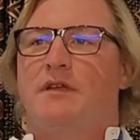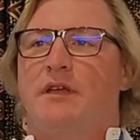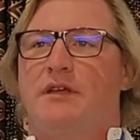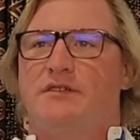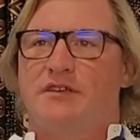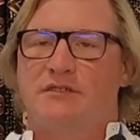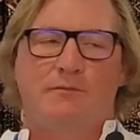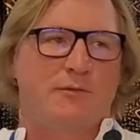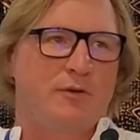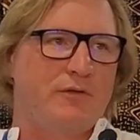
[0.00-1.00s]
That is
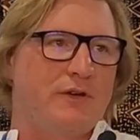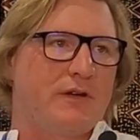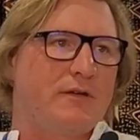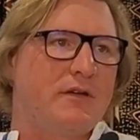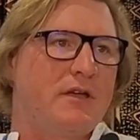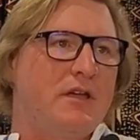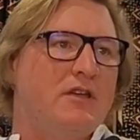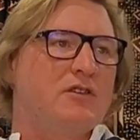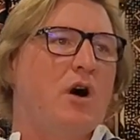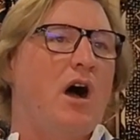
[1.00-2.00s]
systems proofing.
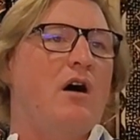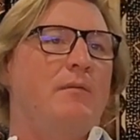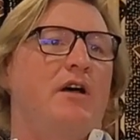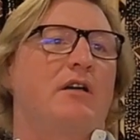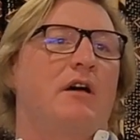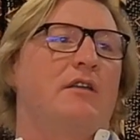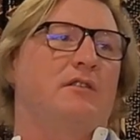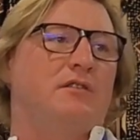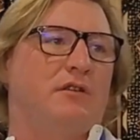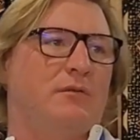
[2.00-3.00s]
So how am I going
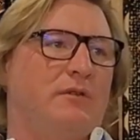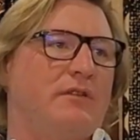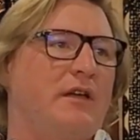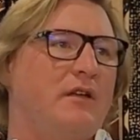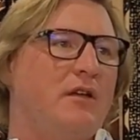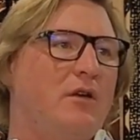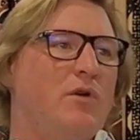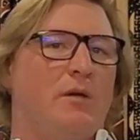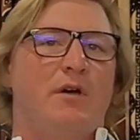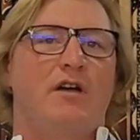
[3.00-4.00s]
to deal with that?
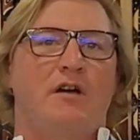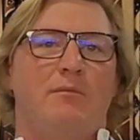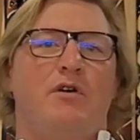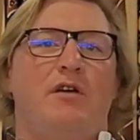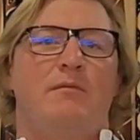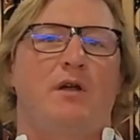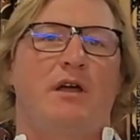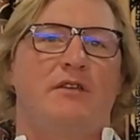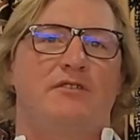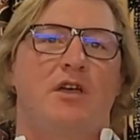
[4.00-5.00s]
What am I going to put in
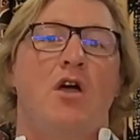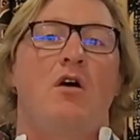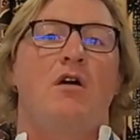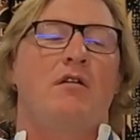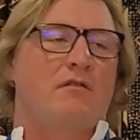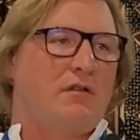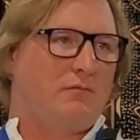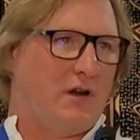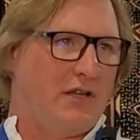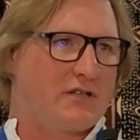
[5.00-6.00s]
place?
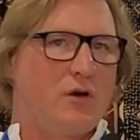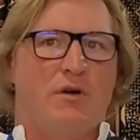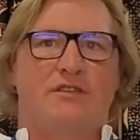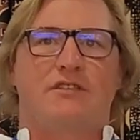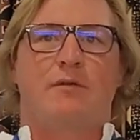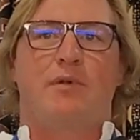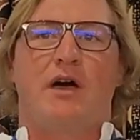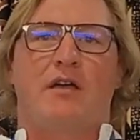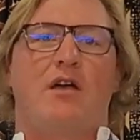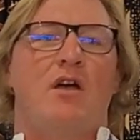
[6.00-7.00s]
Well, let's go one step
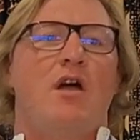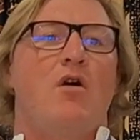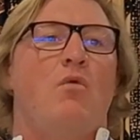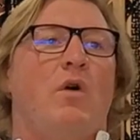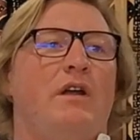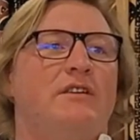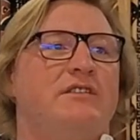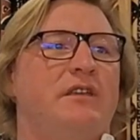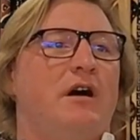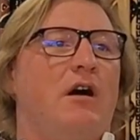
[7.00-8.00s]
back. What is
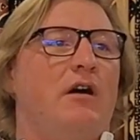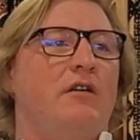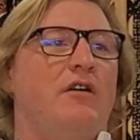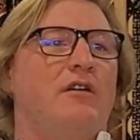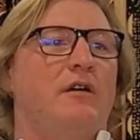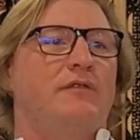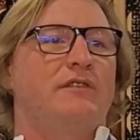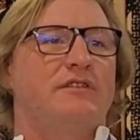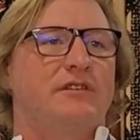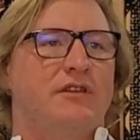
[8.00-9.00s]
the hierarchy of
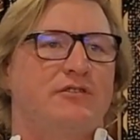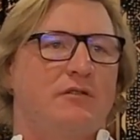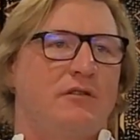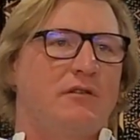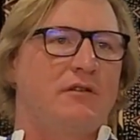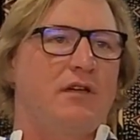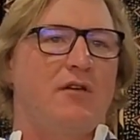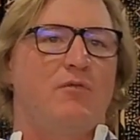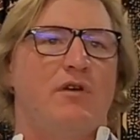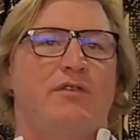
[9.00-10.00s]
decision
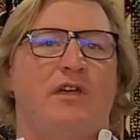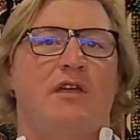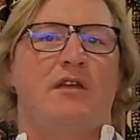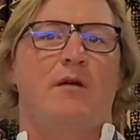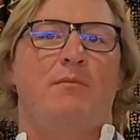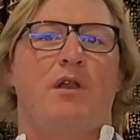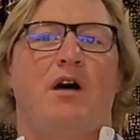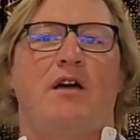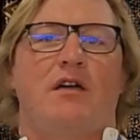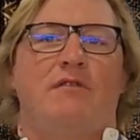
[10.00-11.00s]
within
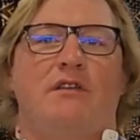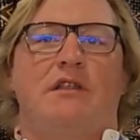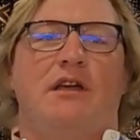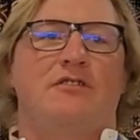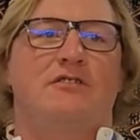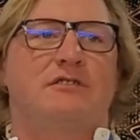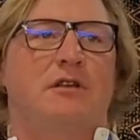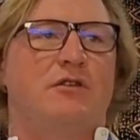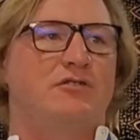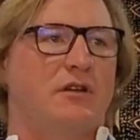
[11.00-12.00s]
applying a ventilation
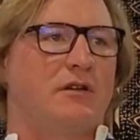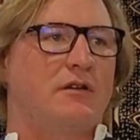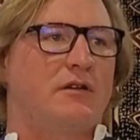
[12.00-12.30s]
solution?